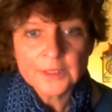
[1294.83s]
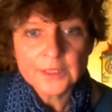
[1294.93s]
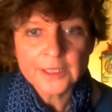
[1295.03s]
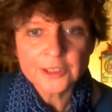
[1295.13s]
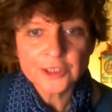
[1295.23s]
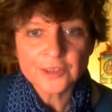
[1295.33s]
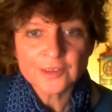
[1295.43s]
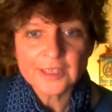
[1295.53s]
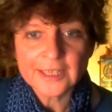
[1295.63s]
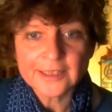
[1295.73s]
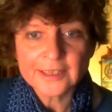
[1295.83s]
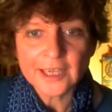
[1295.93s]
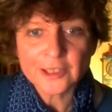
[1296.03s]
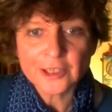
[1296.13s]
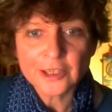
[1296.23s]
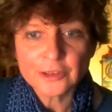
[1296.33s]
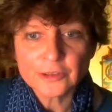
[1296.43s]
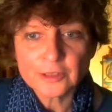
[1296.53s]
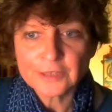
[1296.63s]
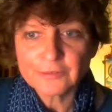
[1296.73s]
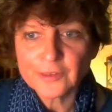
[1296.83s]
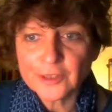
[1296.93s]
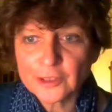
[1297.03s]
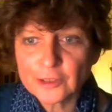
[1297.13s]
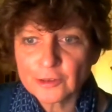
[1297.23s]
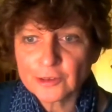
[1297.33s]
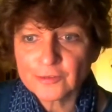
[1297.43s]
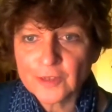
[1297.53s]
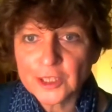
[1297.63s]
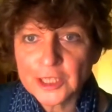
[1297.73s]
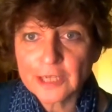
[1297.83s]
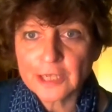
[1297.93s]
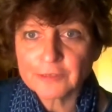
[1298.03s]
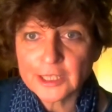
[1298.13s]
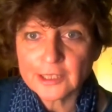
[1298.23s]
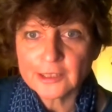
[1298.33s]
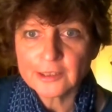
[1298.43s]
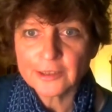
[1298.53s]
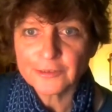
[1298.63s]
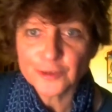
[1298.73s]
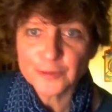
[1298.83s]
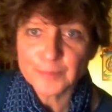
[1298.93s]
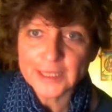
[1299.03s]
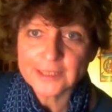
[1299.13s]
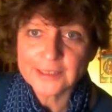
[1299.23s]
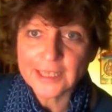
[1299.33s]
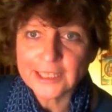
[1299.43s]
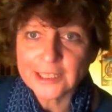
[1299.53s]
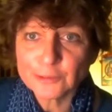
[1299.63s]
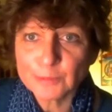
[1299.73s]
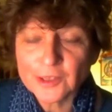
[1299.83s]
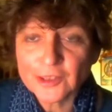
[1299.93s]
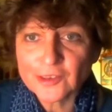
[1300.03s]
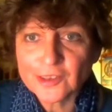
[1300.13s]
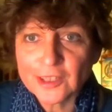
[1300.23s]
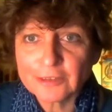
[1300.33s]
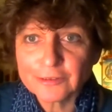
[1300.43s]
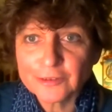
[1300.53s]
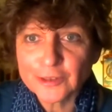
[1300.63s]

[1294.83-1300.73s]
And just let that go, even though it looks very lovely. You have to make a date with yourself to